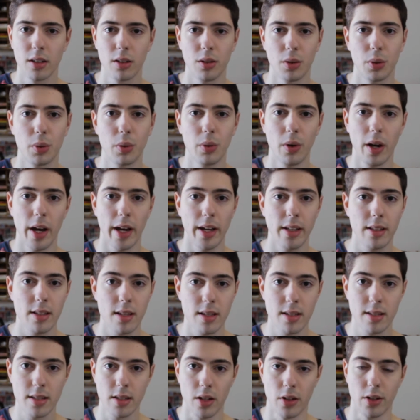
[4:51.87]
to
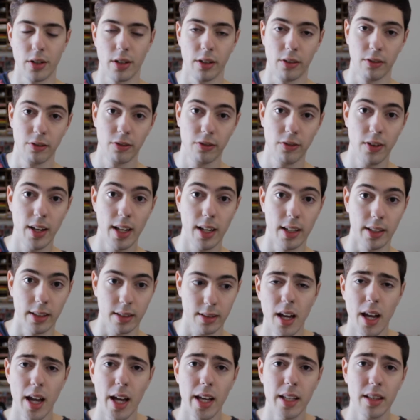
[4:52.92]
create certain
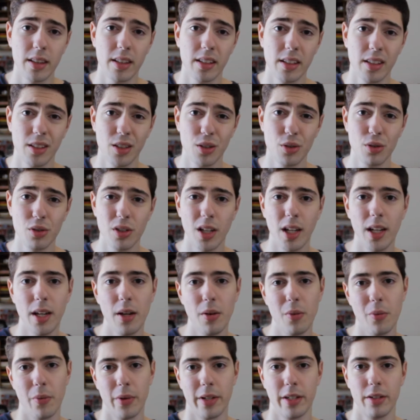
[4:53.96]
feelings. And
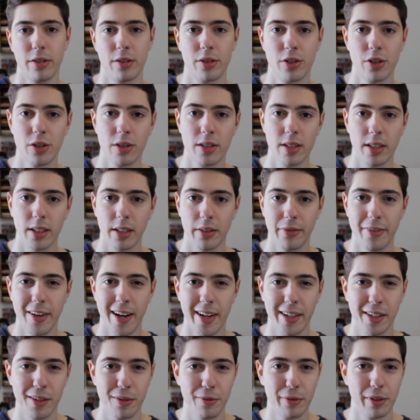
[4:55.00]
usually when you're choosing a
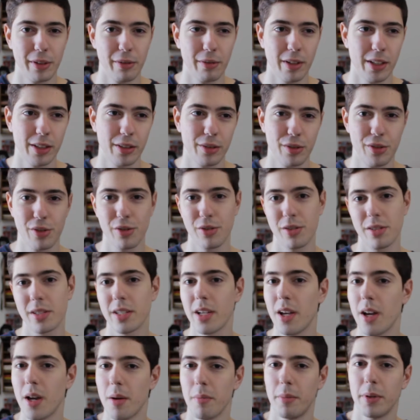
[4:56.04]
track, you will want to choose
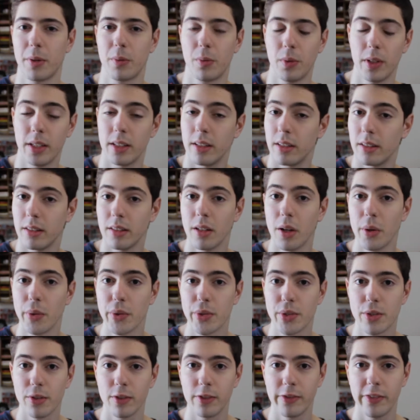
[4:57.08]
between
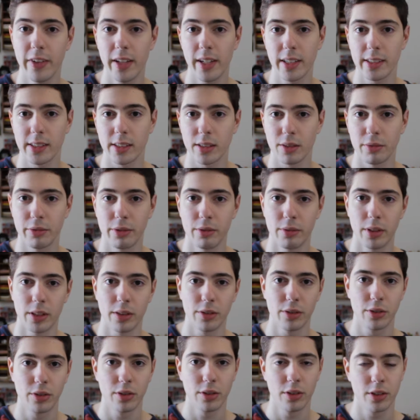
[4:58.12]
those two feelings. You
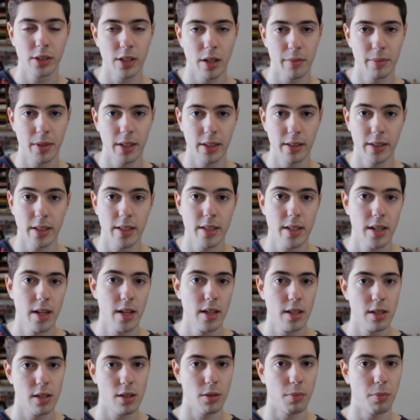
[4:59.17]
want to choose something that
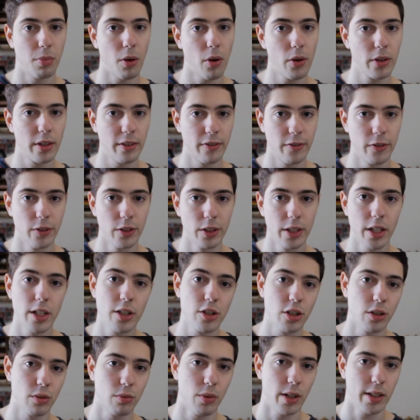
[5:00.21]
support the
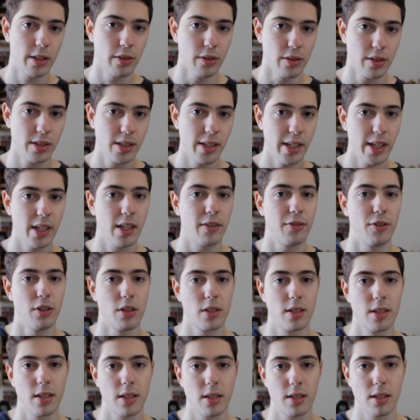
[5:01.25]
footage and what you're seeing. If
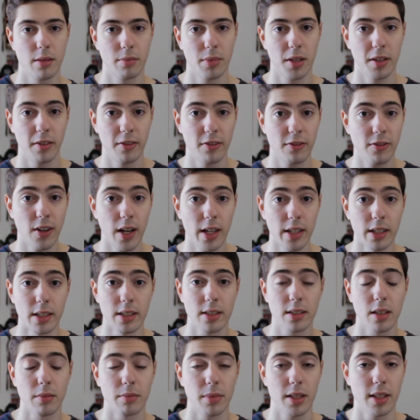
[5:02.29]
you're seeing something
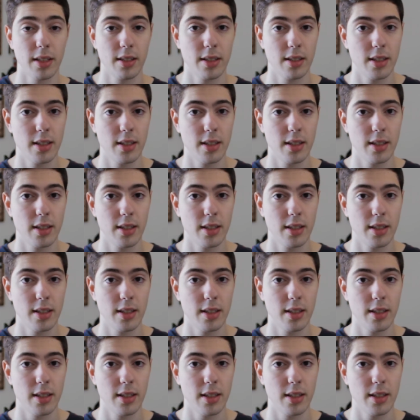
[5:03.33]
funny, something